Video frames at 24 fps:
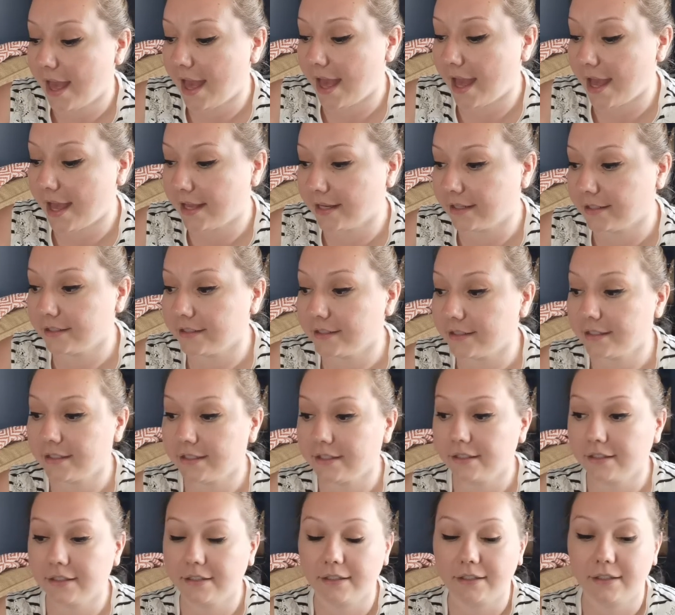and
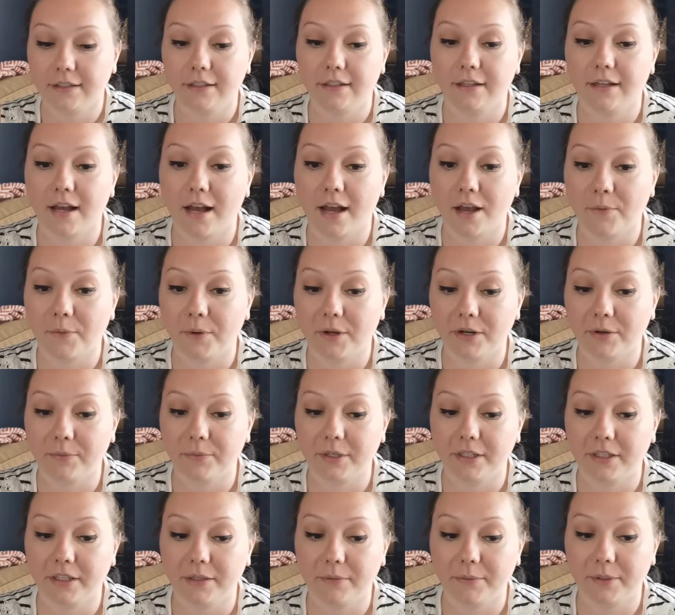I want to
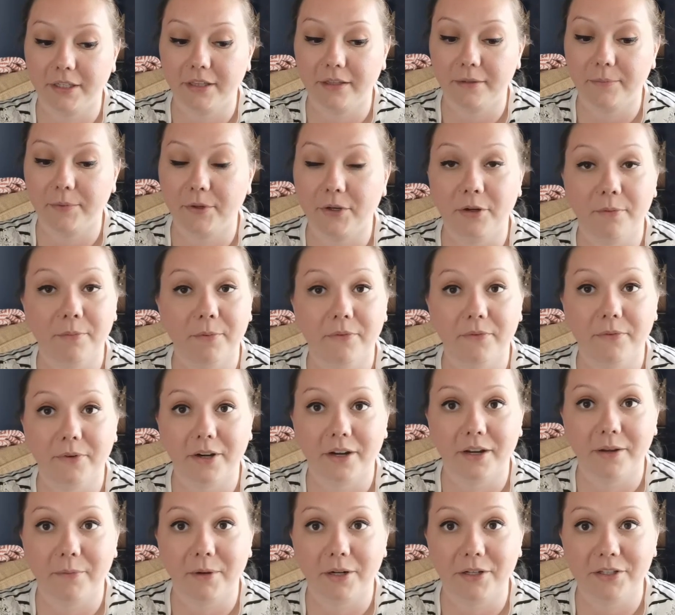really read the book before
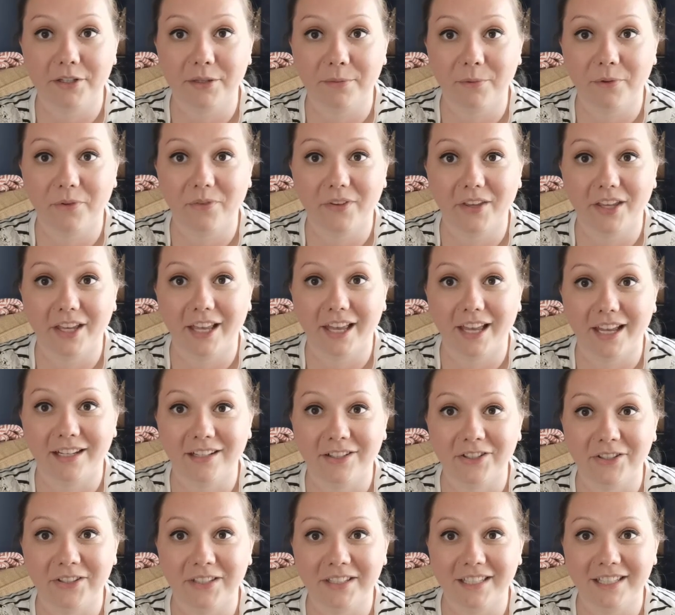I watch the movie again,
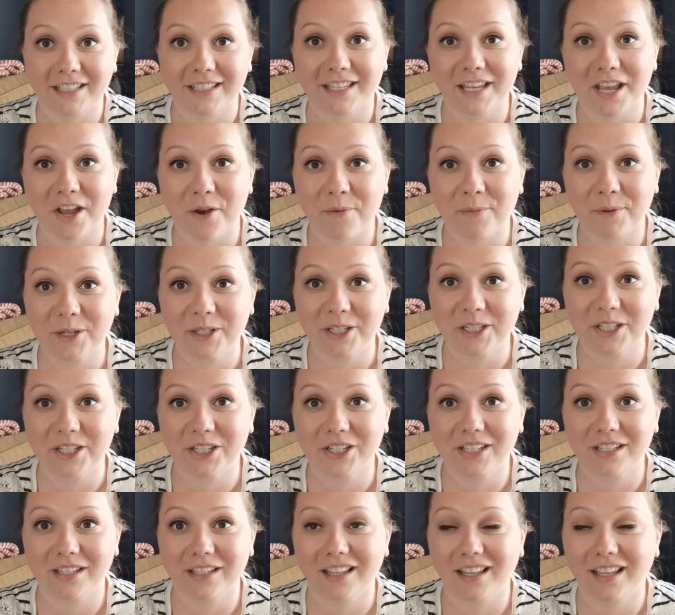just to see how much
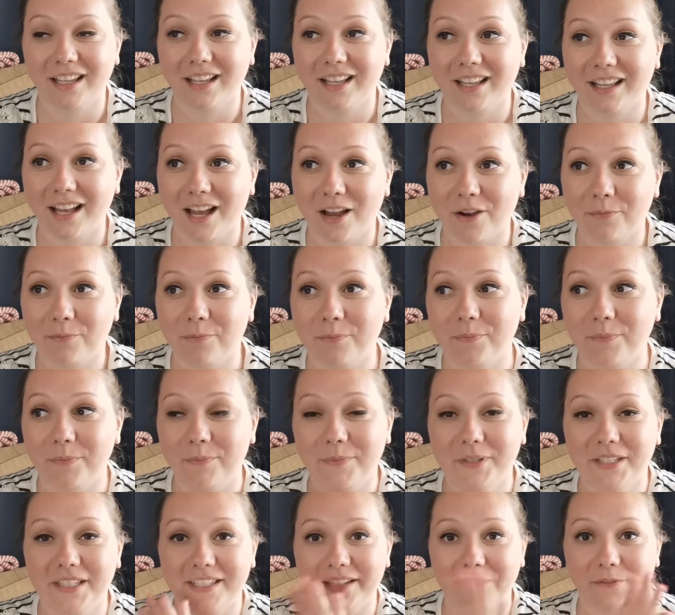how
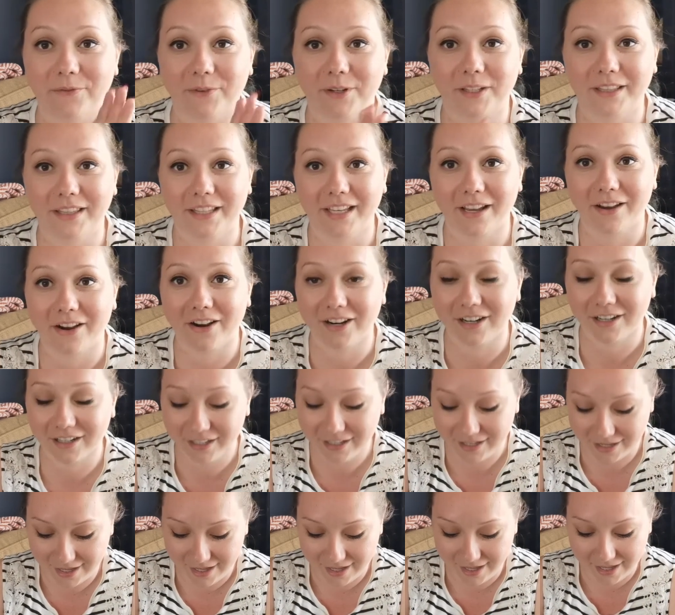different they are.
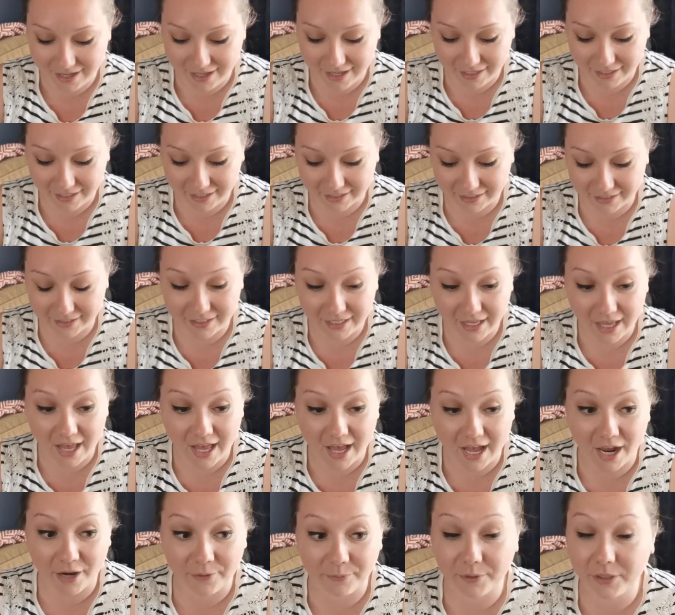Because
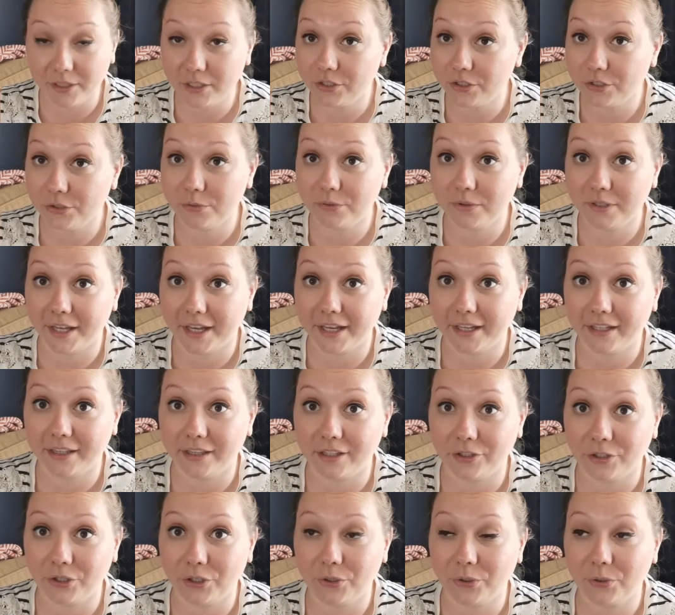I really do like
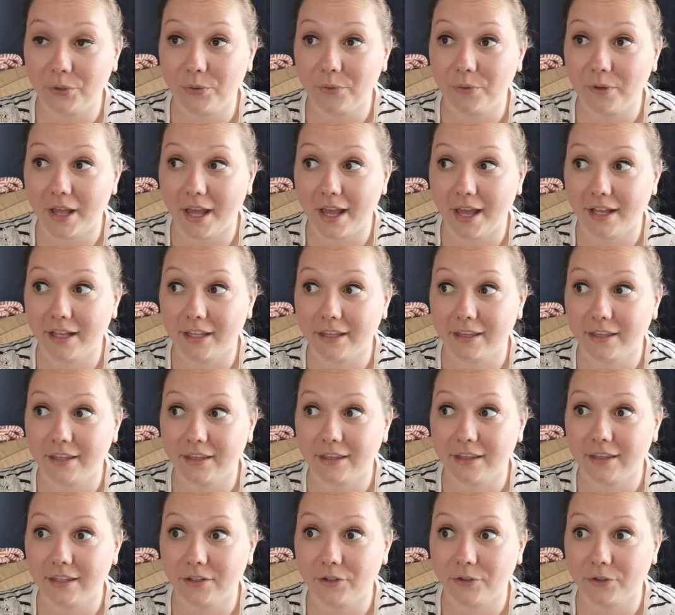the new
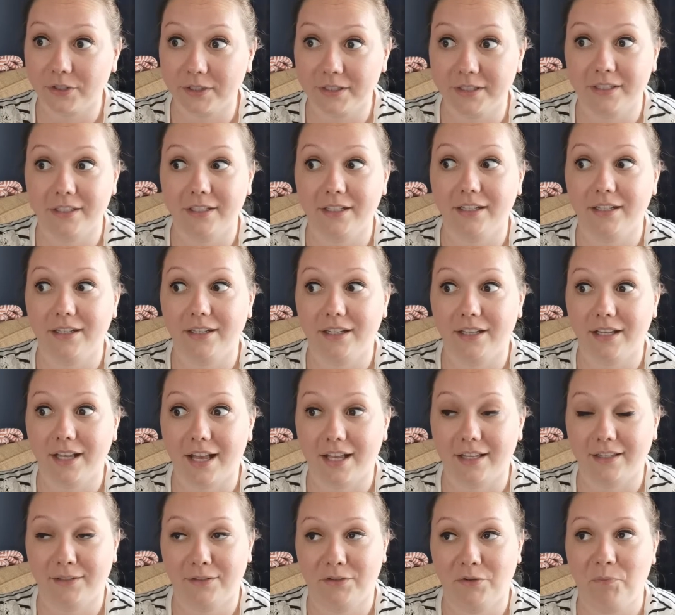Agatha
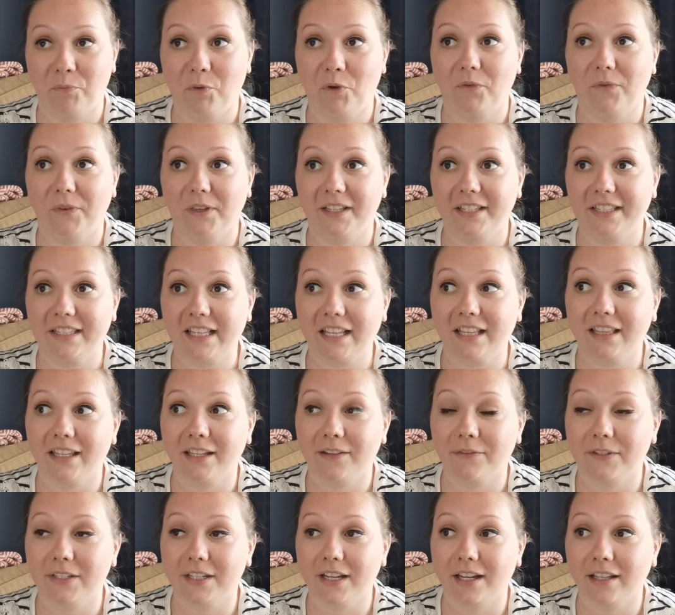Christie-esque movies that
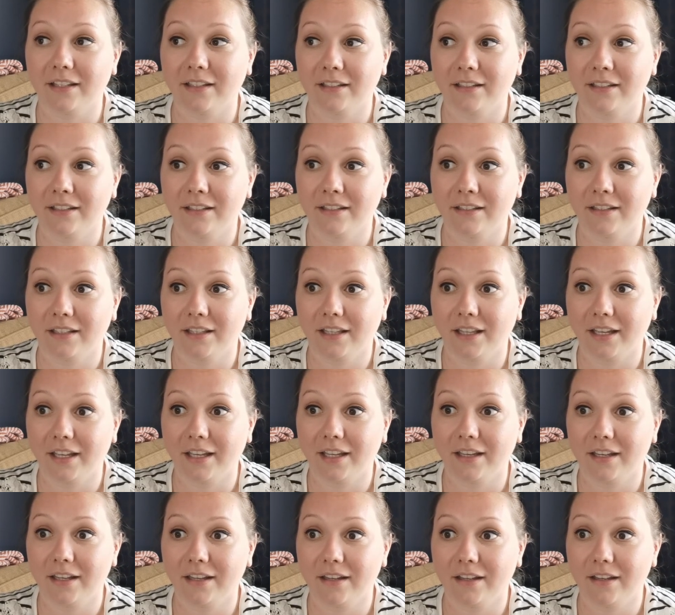they've done.
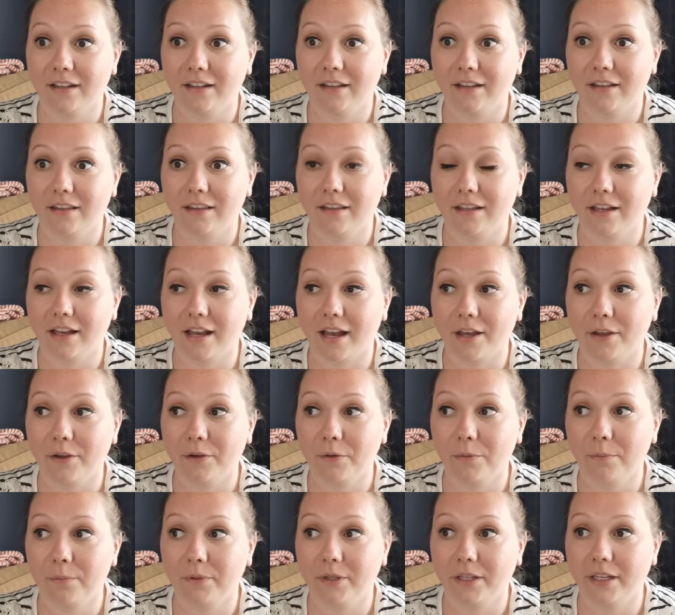Like, the guy
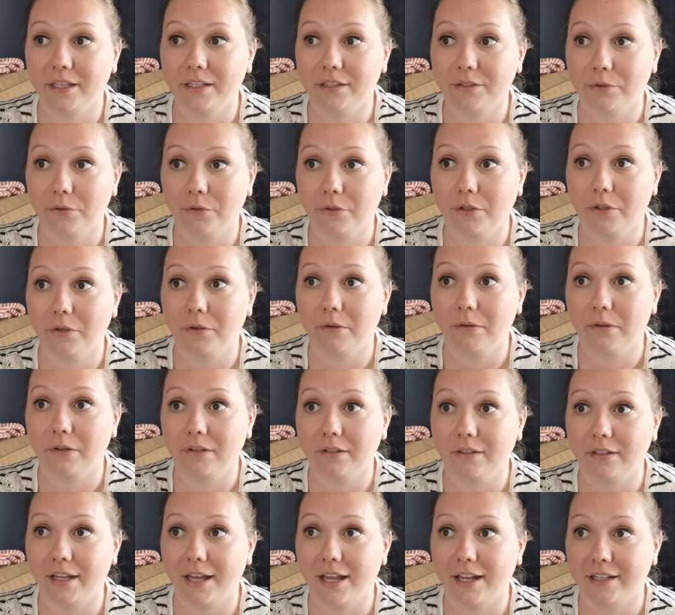who plays
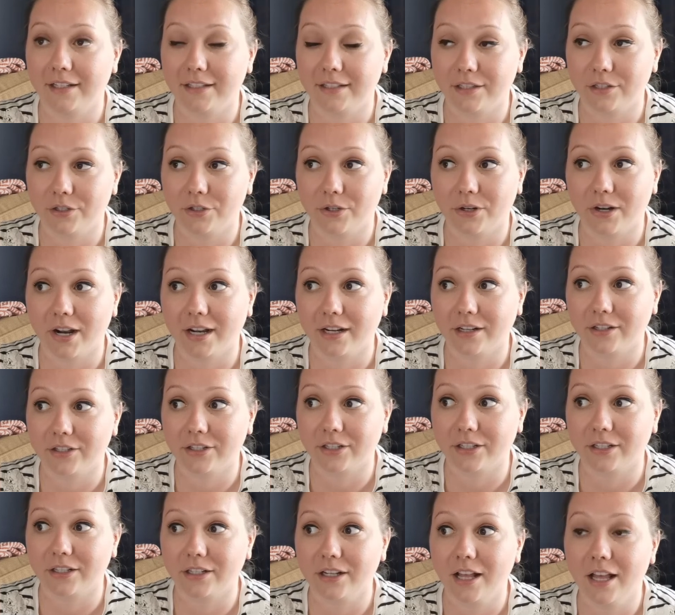Hercule and is the
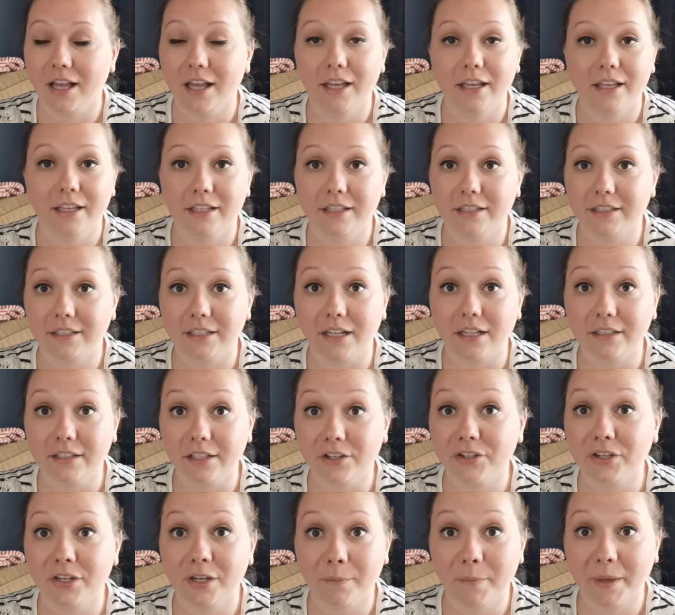director, he's done
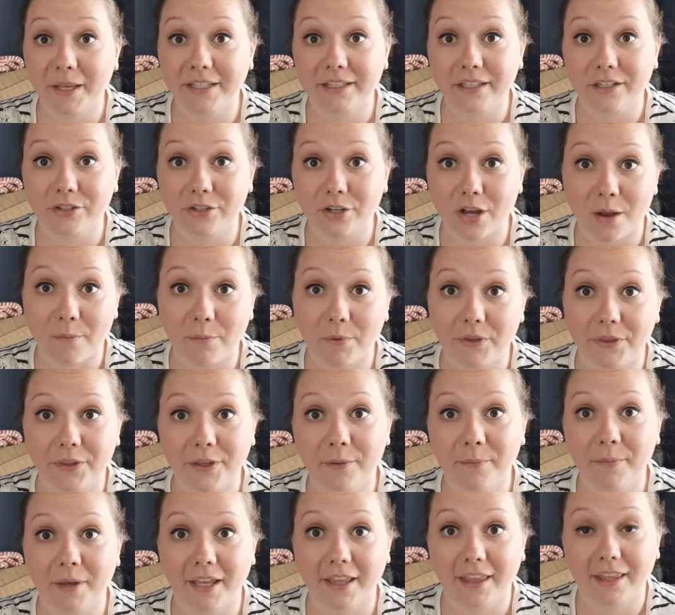such an amazing job with
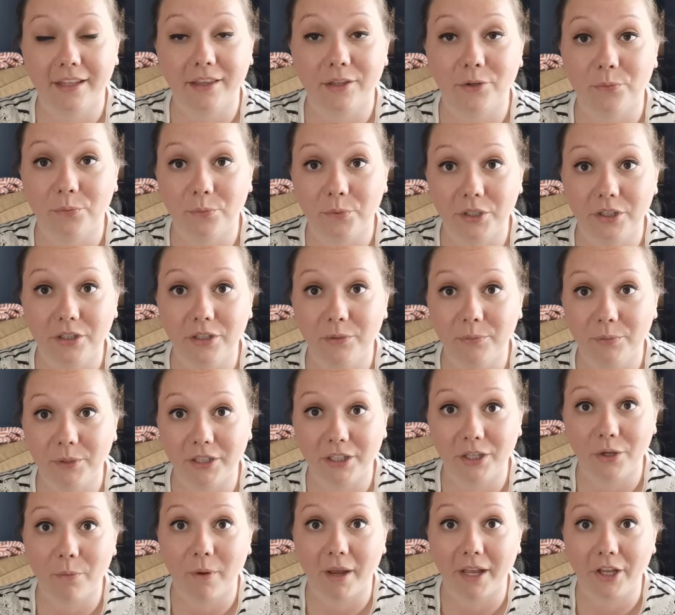them. I think they're really,
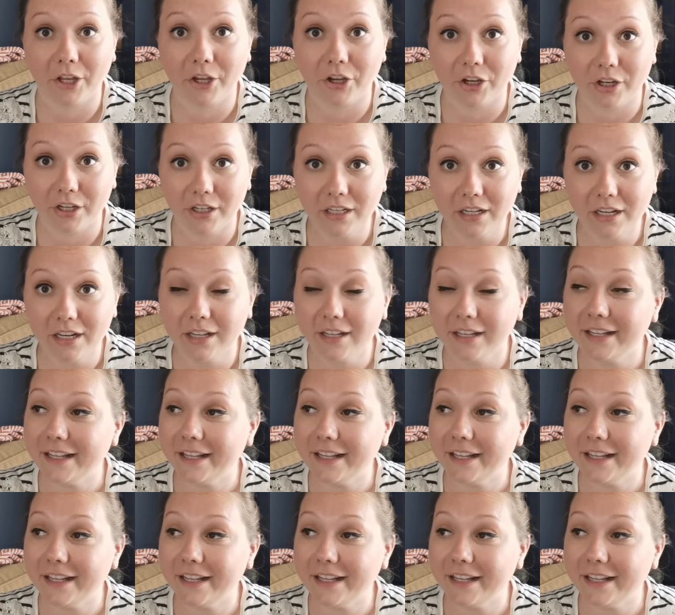really quite good.